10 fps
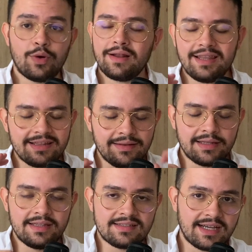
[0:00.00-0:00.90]

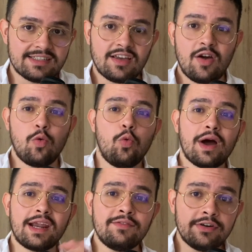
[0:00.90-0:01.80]
And listen, guys,
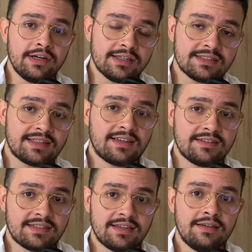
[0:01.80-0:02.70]
whatever it is that they
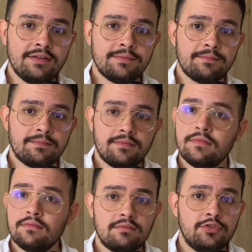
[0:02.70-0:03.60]
say,
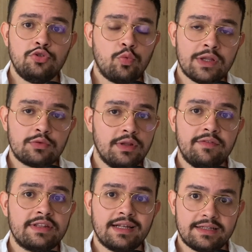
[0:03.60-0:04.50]
you want to leave
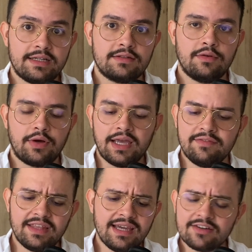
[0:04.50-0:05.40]
it like that, okay?
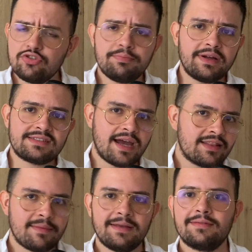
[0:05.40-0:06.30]
If they are super excited,
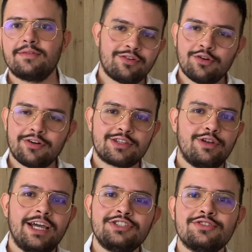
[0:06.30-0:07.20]
I mean,
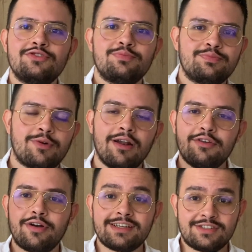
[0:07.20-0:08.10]
congratulations, probably
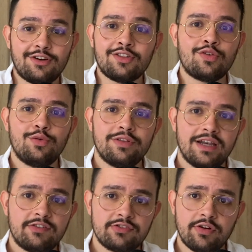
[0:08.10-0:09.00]
you're a stud who
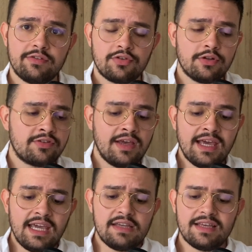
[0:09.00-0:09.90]
delivers great results.
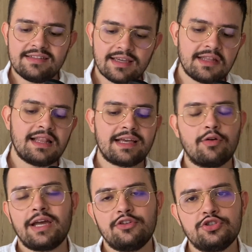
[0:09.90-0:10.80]
If they said it like,
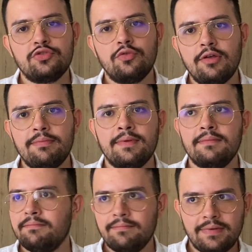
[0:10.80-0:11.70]
okay, you should do it,
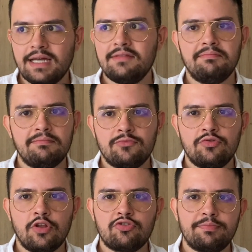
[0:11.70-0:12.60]
but
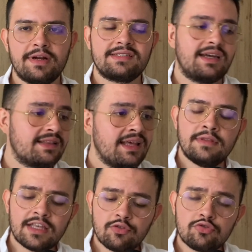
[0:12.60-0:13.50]
not super excited,
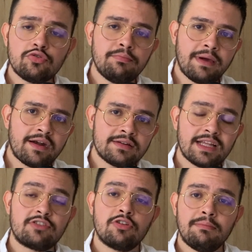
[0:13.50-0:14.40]
that's going to do better
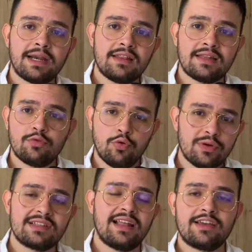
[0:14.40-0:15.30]
than somebody who
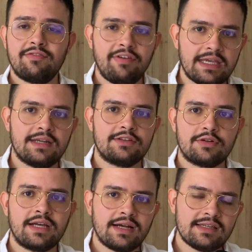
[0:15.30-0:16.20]
is like faking it,
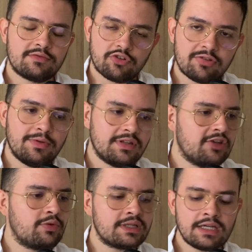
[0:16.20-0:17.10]
okay, guys? Trust me on
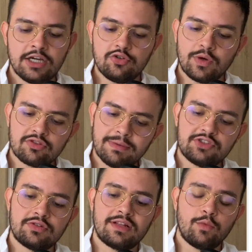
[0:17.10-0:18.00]
this one. You want to make
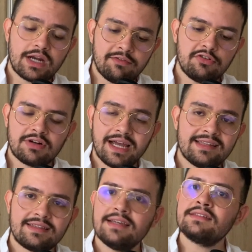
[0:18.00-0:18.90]
sure that whatever your
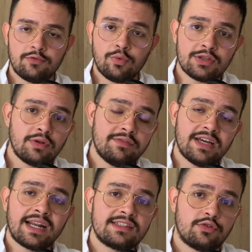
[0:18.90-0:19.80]
client says, you want to leave
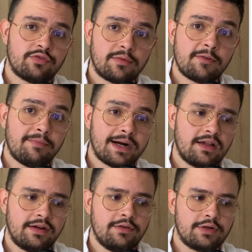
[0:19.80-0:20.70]
that as your form of
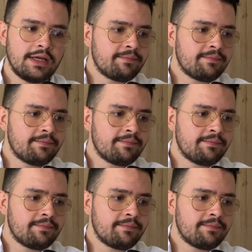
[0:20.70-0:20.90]
marketing, okay?